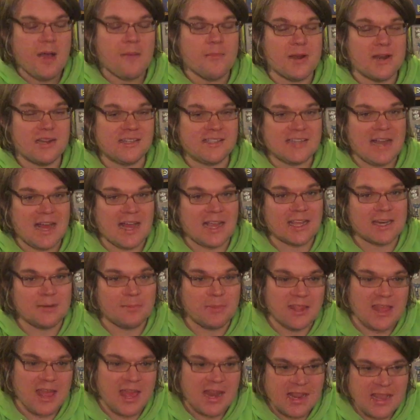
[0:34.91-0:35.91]
But it's not going to
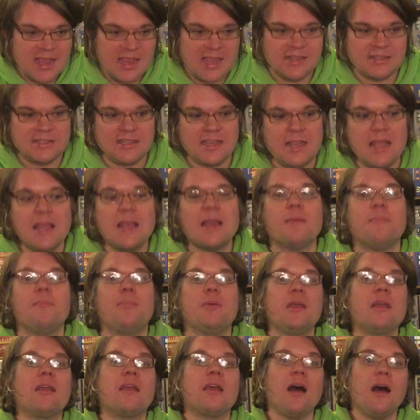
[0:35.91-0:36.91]
be that easy
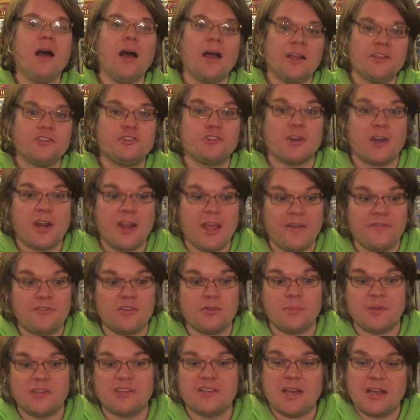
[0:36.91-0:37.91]
because you're going to have
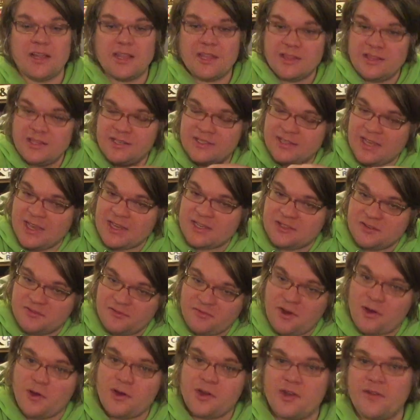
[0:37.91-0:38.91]
to be tucking these eggs in
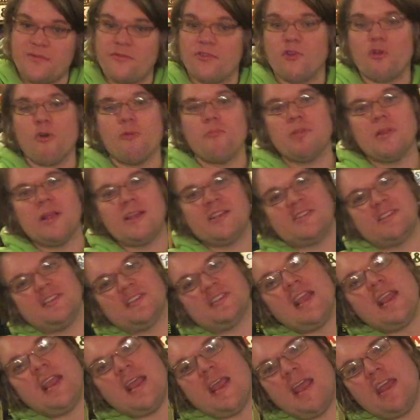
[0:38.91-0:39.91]
very difficult
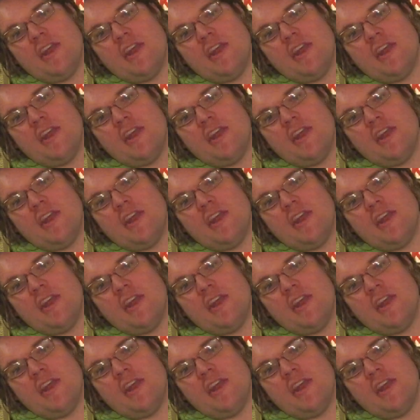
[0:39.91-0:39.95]
places,